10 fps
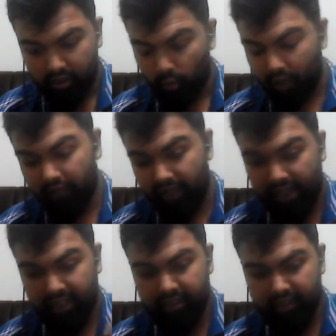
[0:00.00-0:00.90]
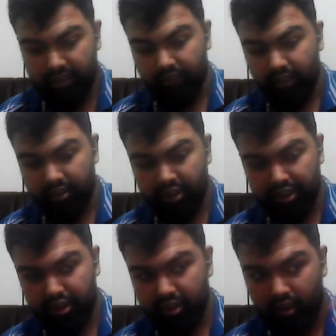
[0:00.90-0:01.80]
whatever alien
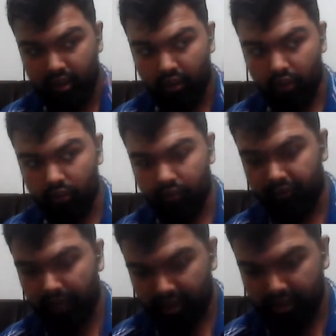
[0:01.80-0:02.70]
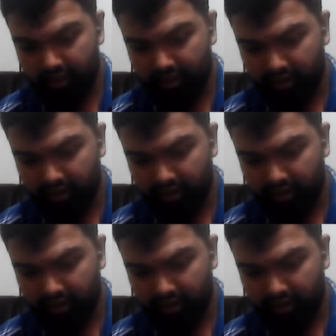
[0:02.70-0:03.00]
civilizations are on that